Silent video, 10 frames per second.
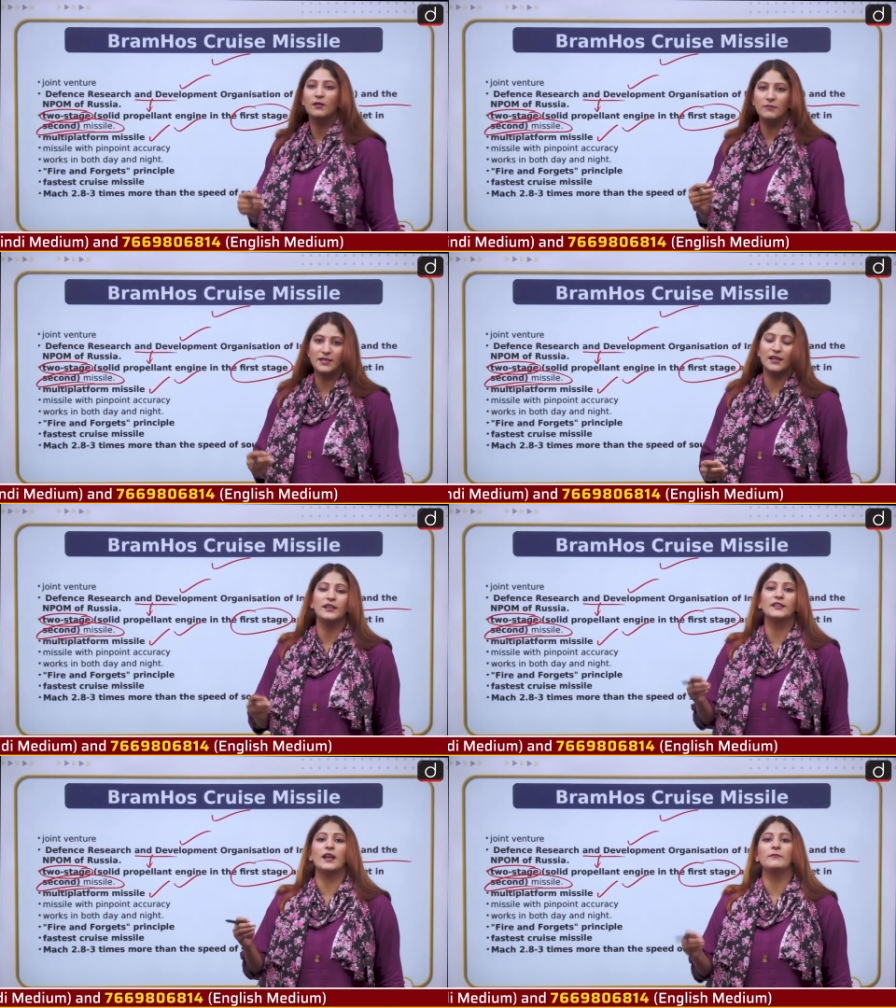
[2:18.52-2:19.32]
missile.
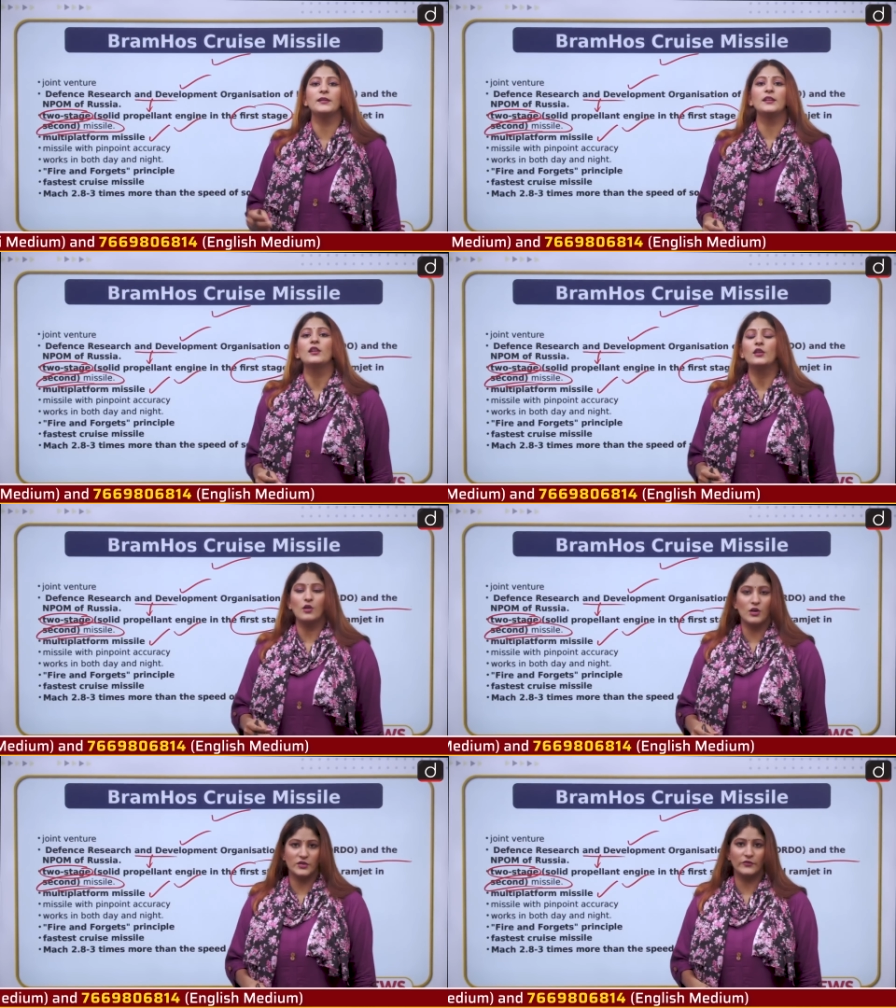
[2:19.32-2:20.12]
It can be
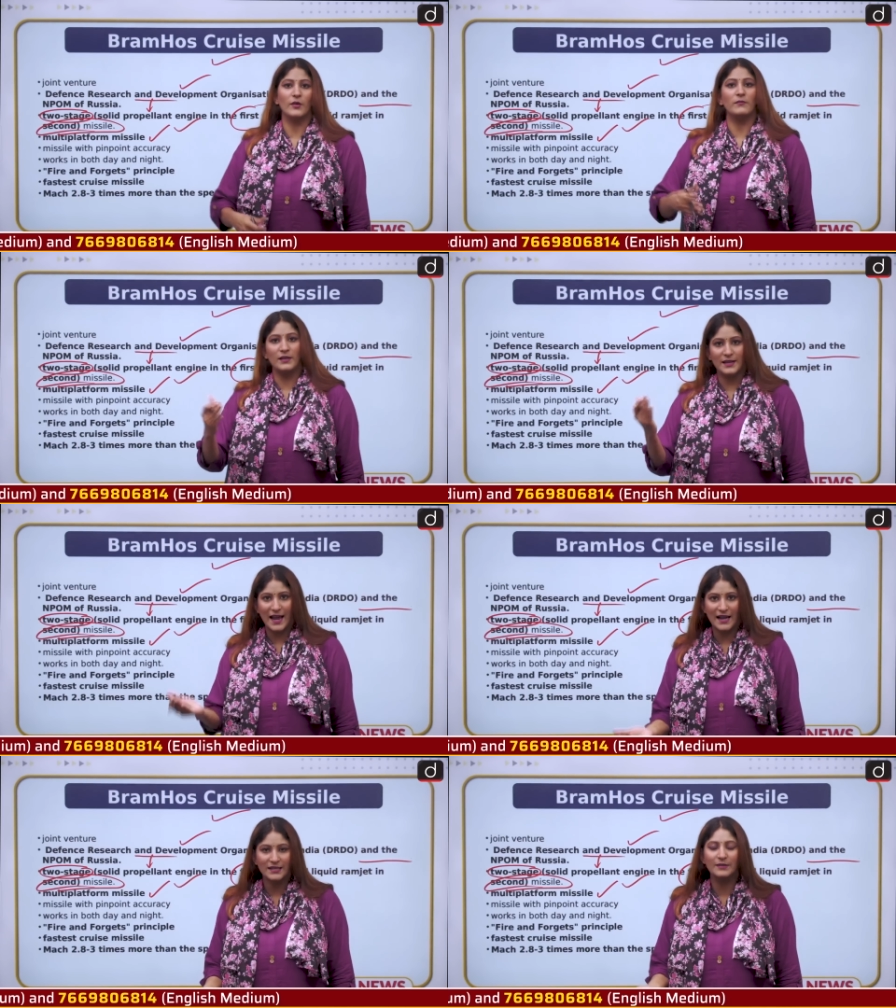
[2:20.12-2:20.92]
launched from
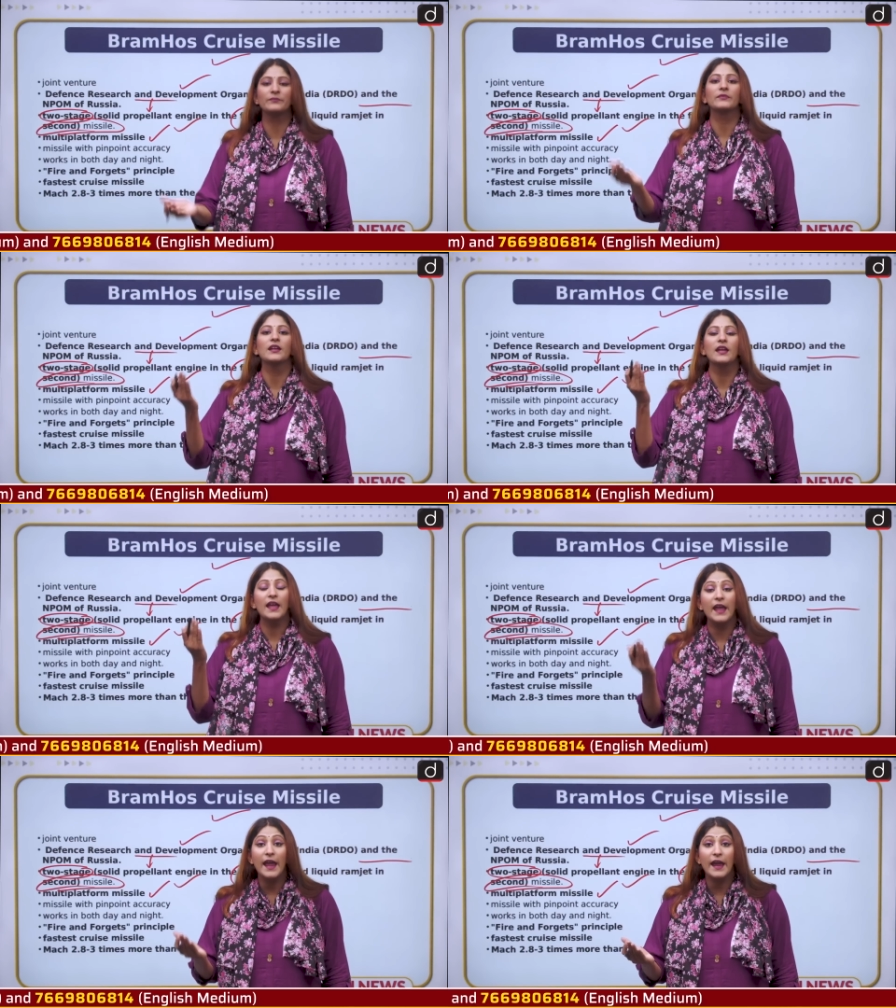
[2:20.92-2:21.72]
land,
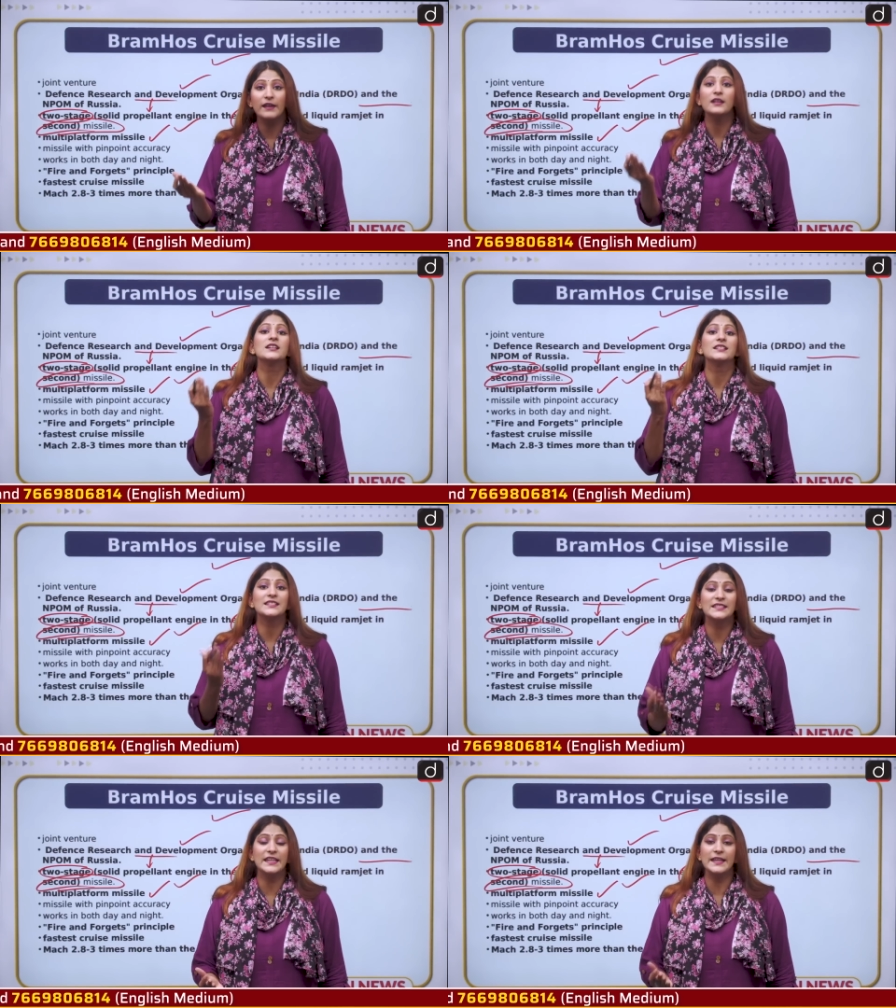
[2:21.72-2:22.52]
air,
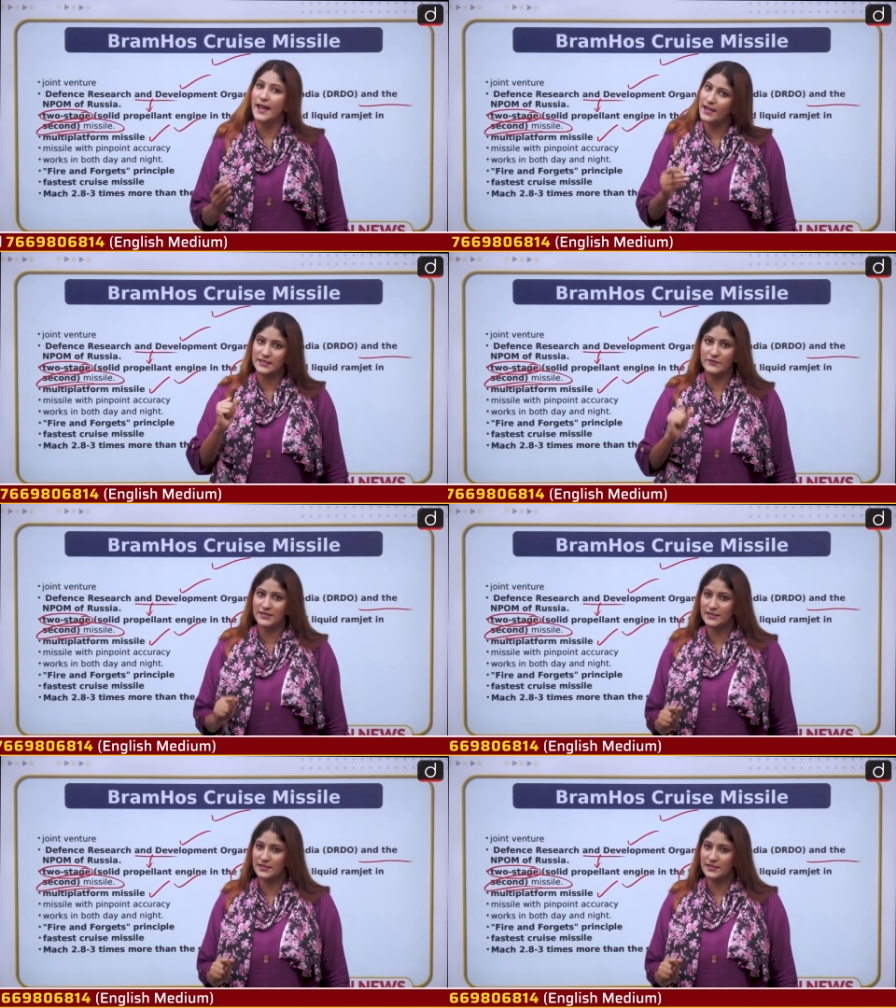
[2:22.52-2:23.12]
sea and even